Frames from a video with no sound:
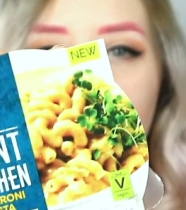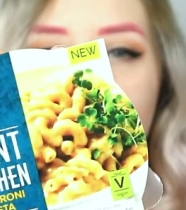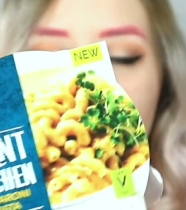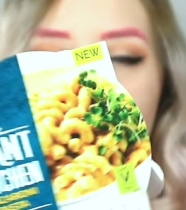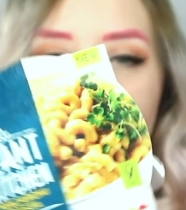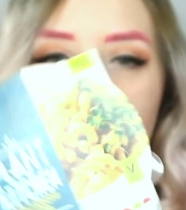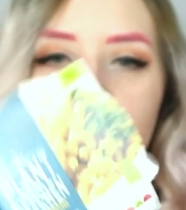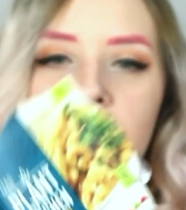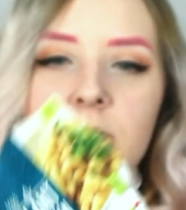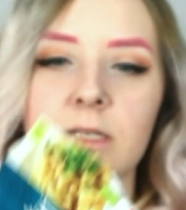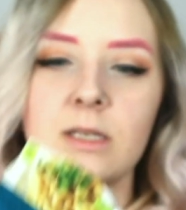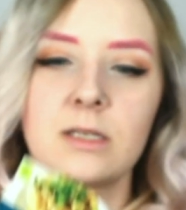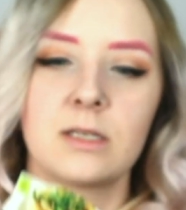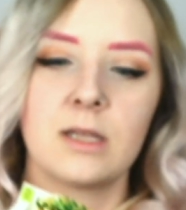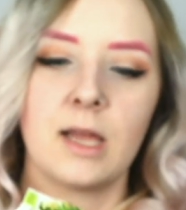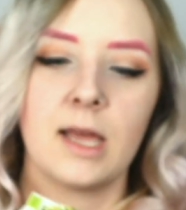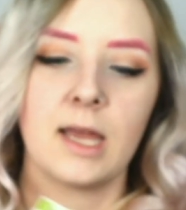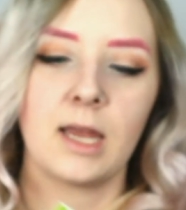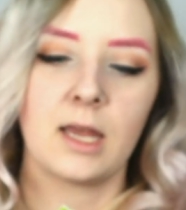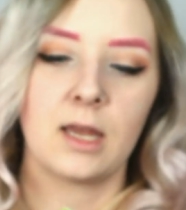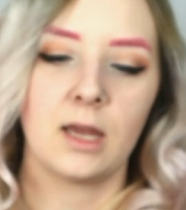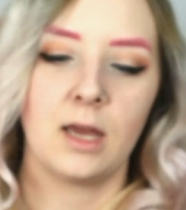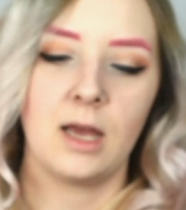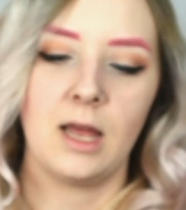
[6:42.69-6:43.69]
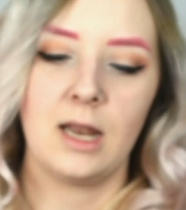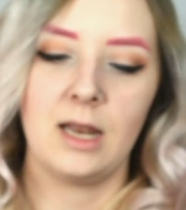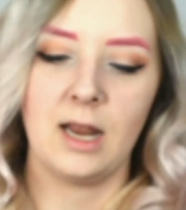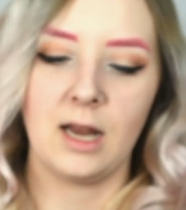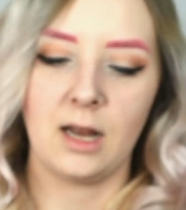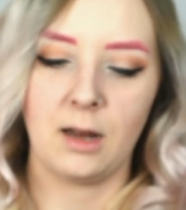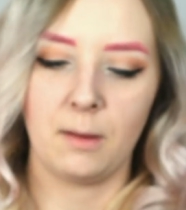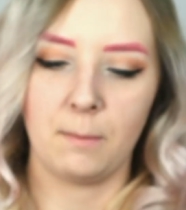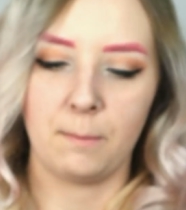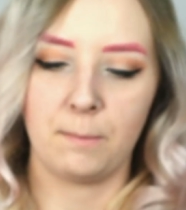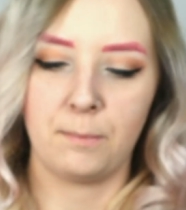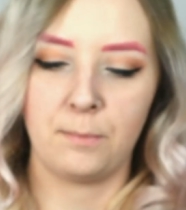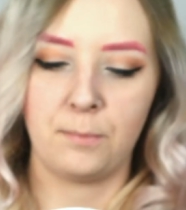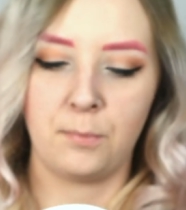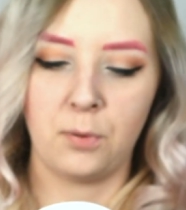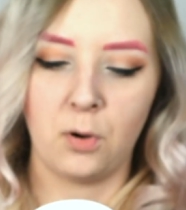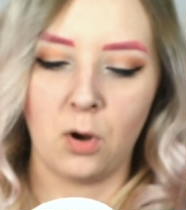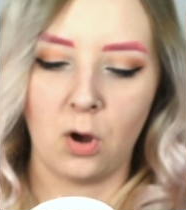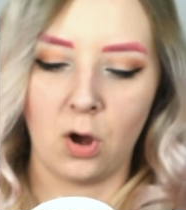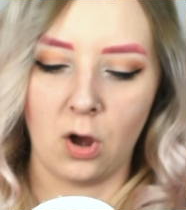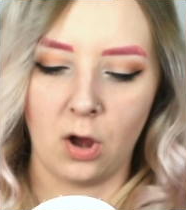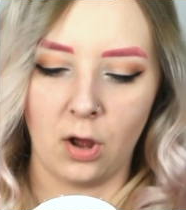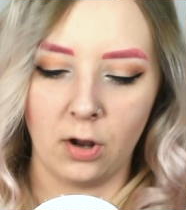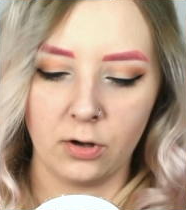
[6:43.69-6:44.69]
So this is like a little
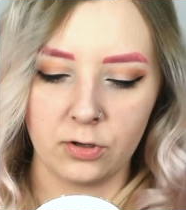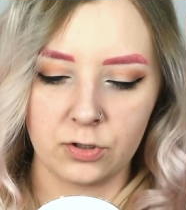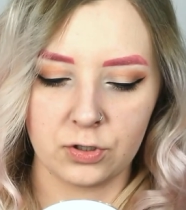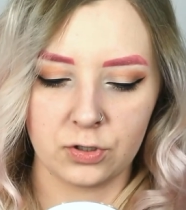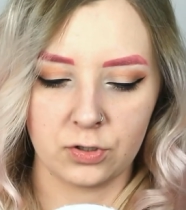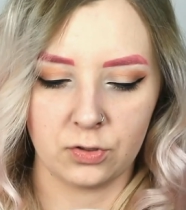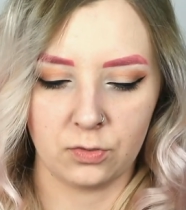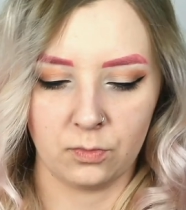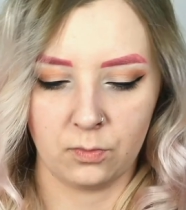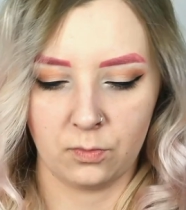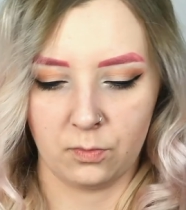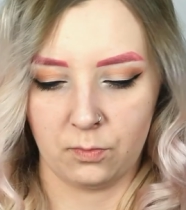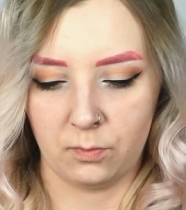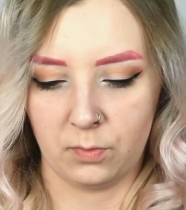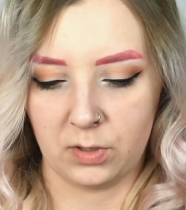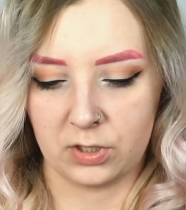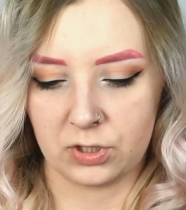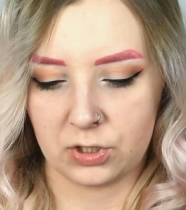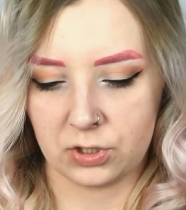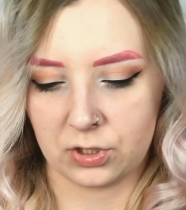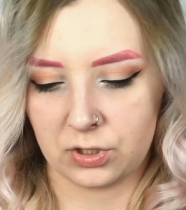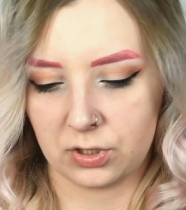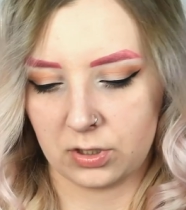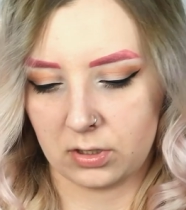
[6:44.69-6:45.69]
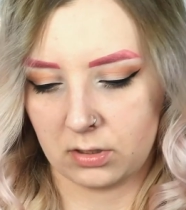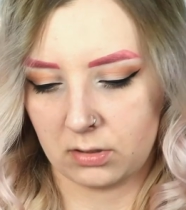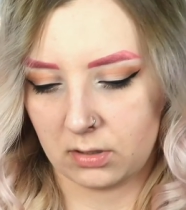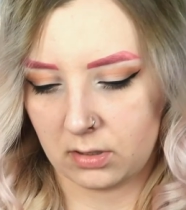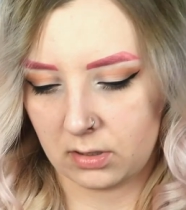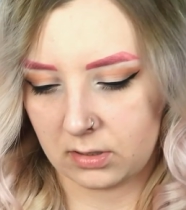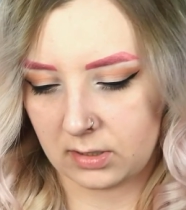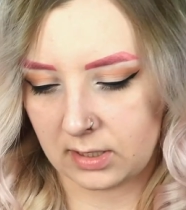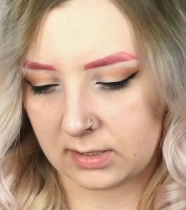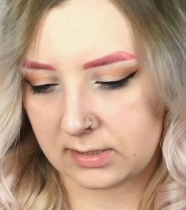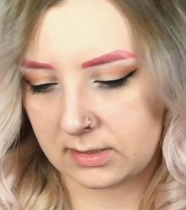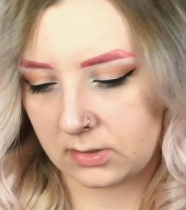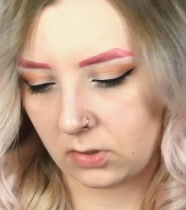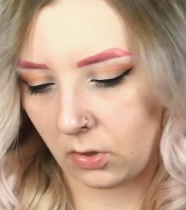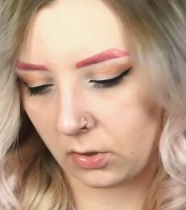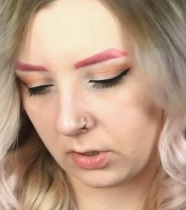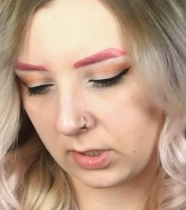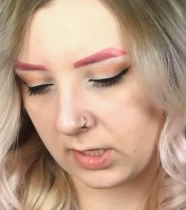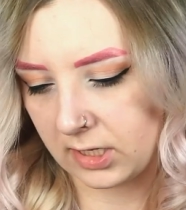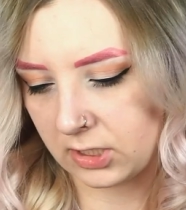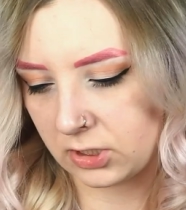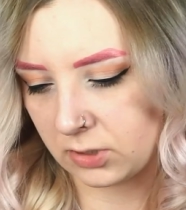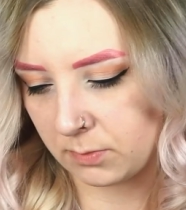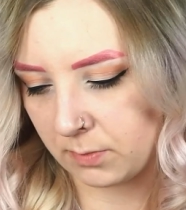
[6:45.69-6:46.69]
pot which does
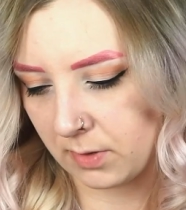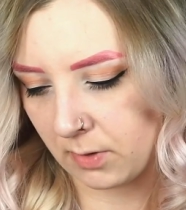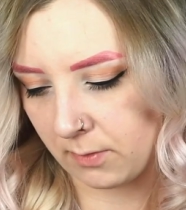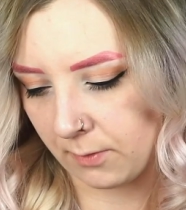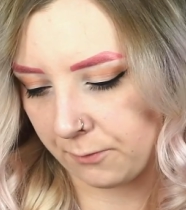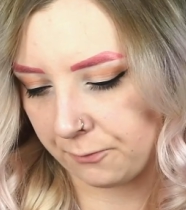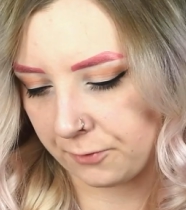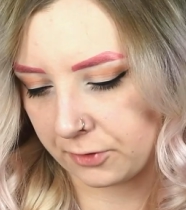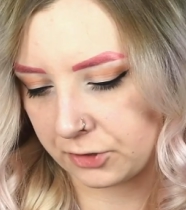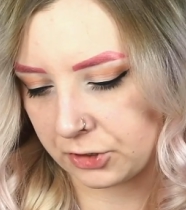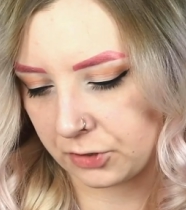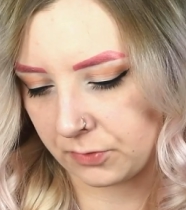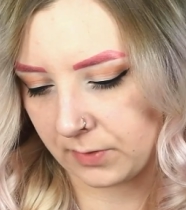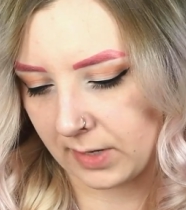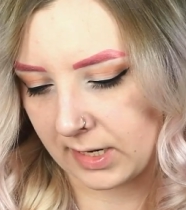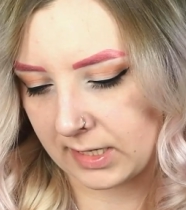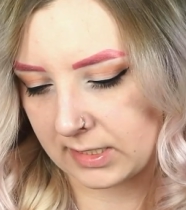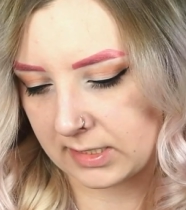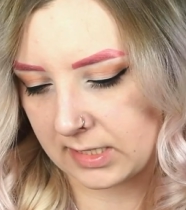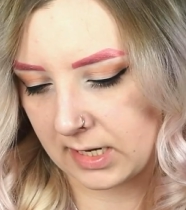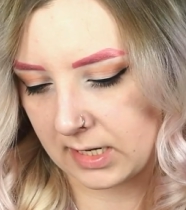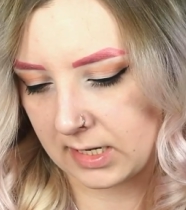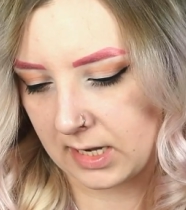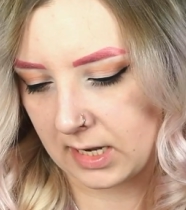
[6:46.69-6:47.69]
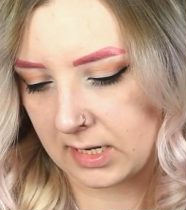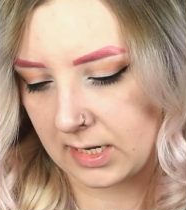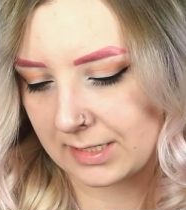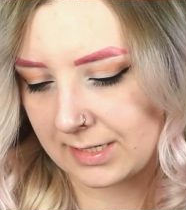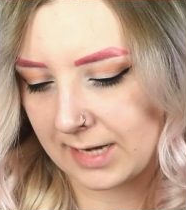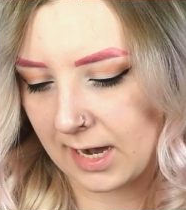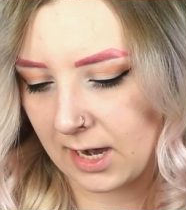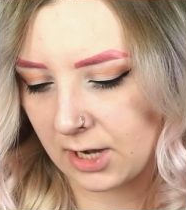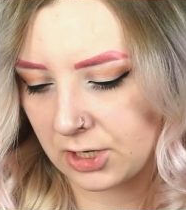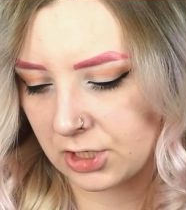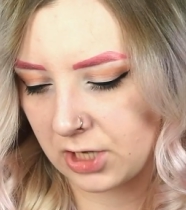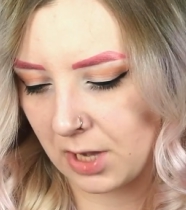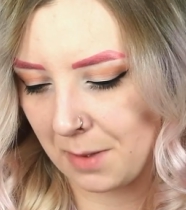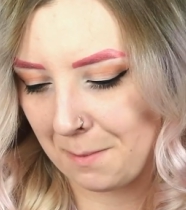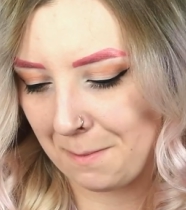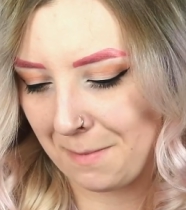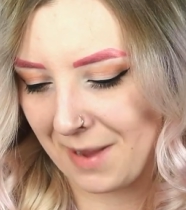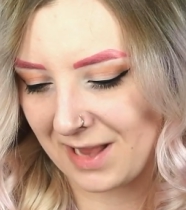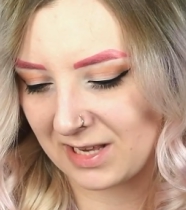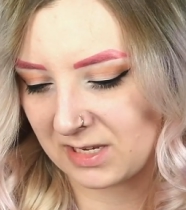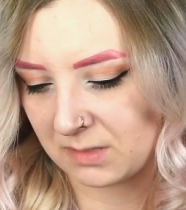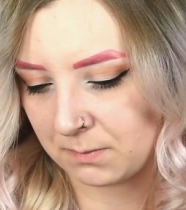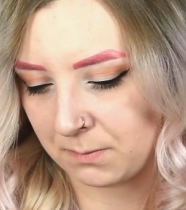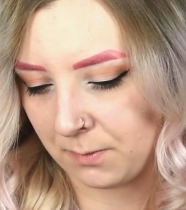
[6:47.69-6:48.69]
not need to be refrigerated, and it's actually
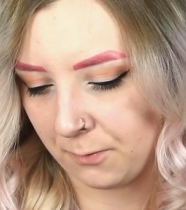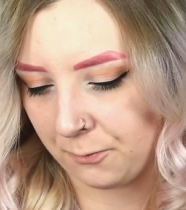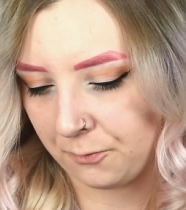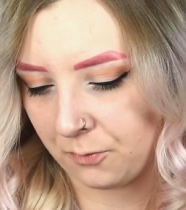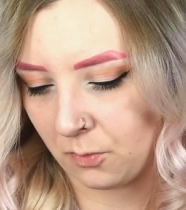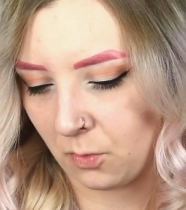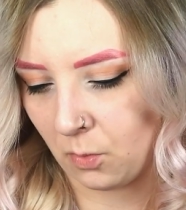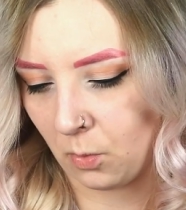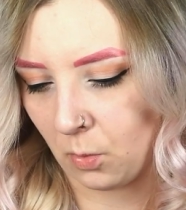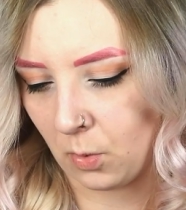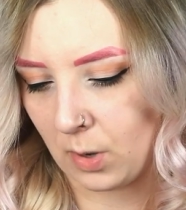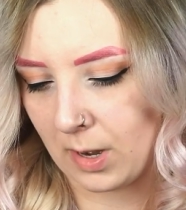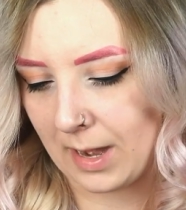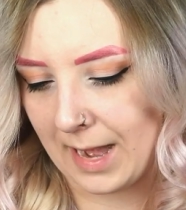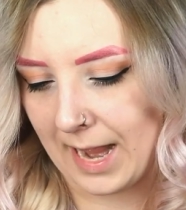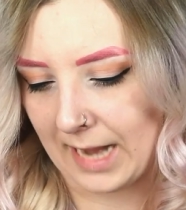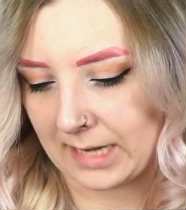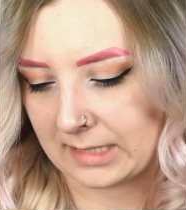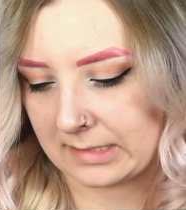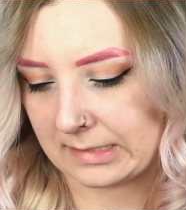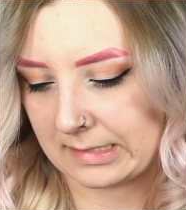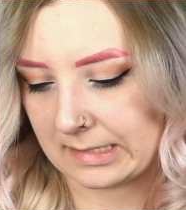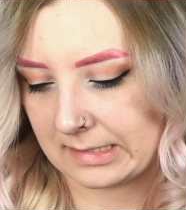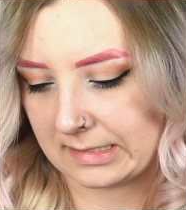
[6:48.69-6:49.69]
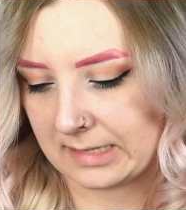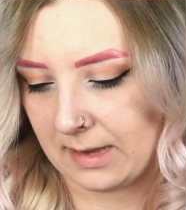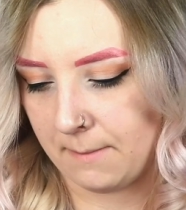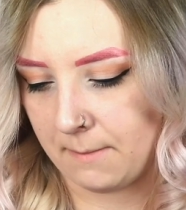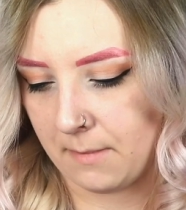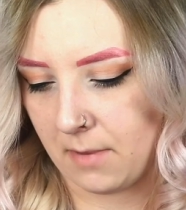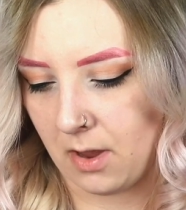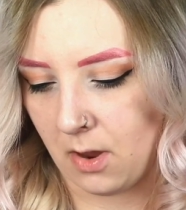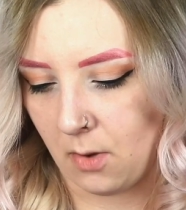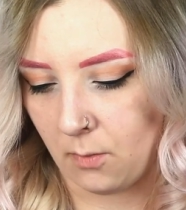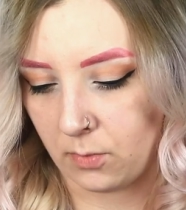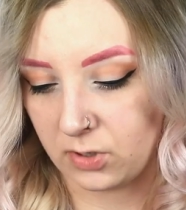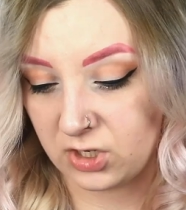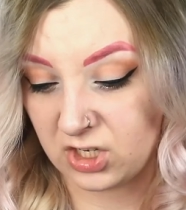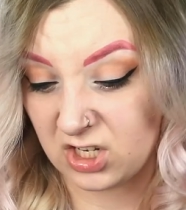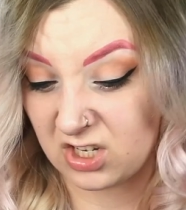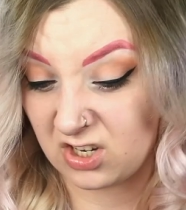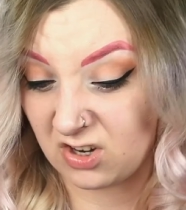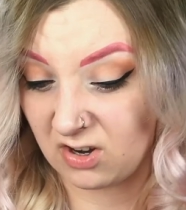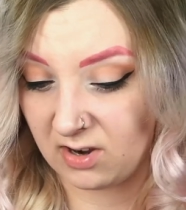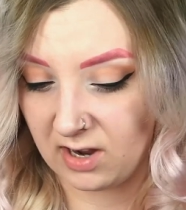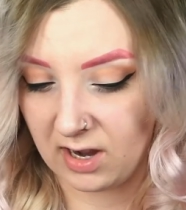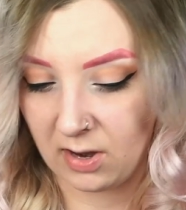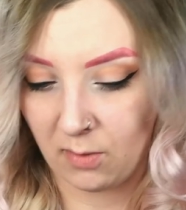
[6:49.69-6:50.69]
best before next December, which
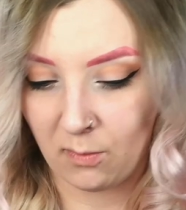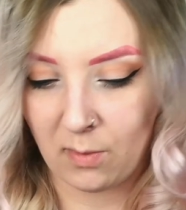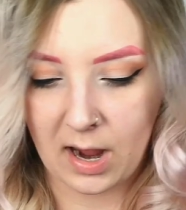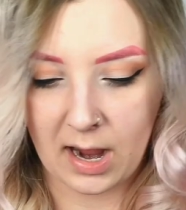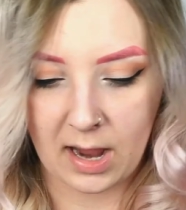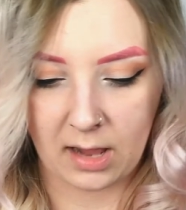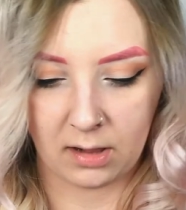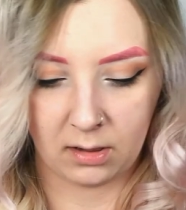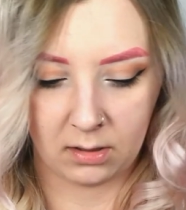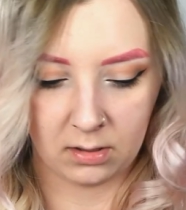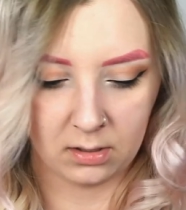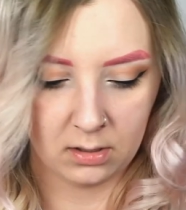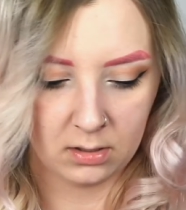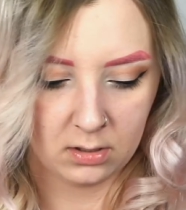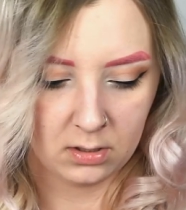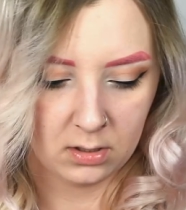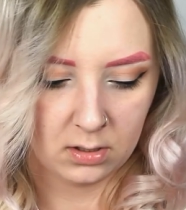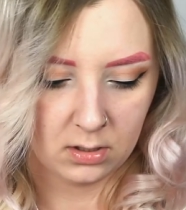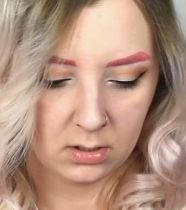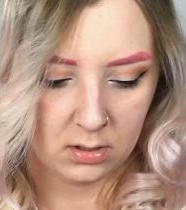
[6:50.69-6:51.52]
is quite a while.